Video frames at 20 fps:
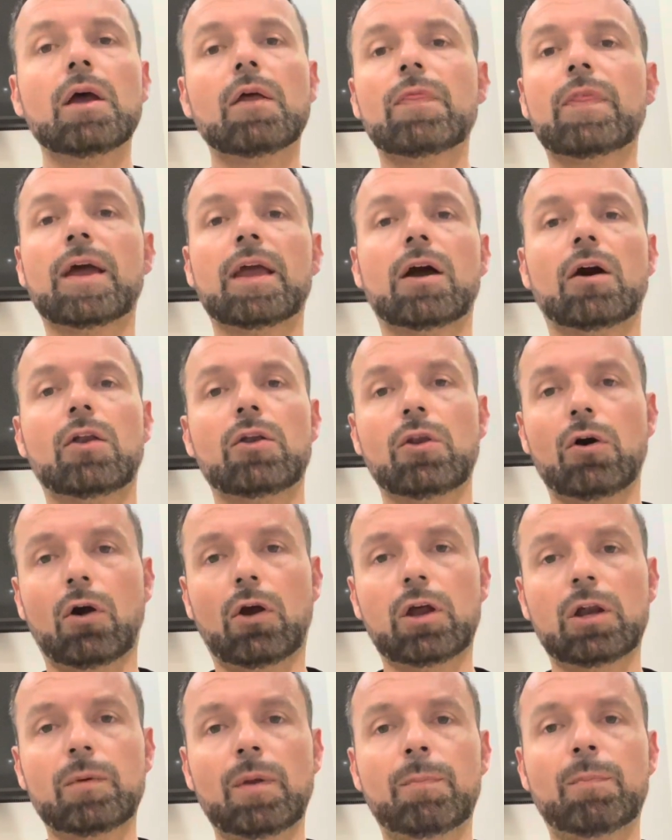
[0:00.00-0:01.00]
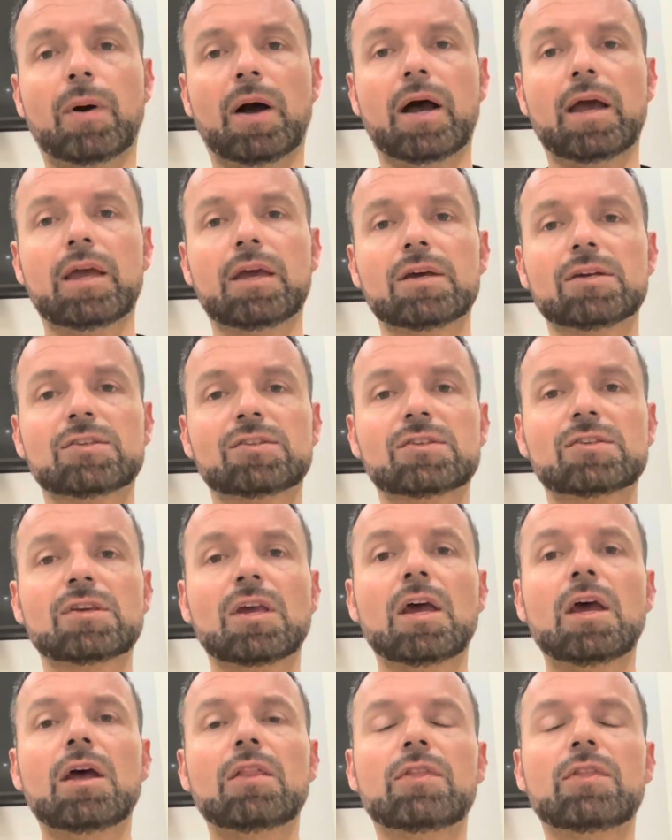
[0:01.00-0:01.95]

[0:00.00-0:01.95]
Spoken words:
they are not going to be biased,